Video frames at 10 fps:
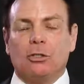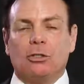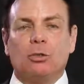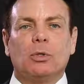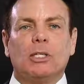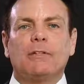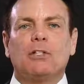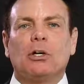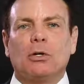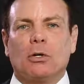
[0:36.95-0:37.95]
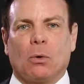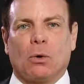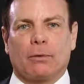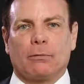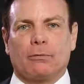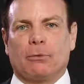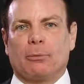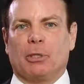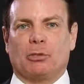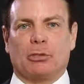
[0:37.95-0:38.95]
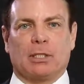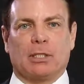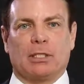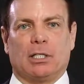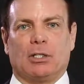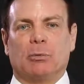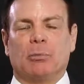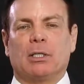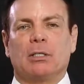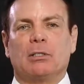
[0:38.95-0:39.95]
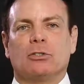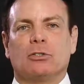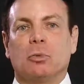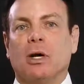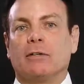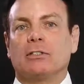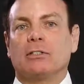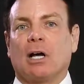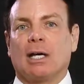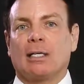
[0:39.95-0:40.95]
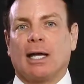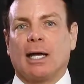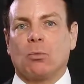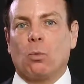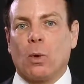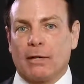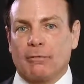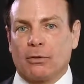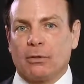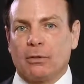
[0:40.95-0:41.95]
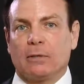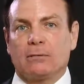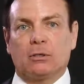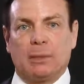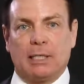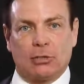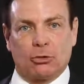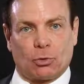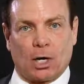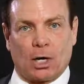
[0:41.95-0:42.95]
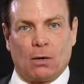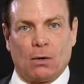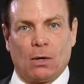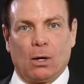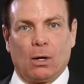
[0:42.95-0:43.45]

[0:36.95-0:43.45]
you won't even go to court for a motion to continue because you will have signed a waiver of speedy trial,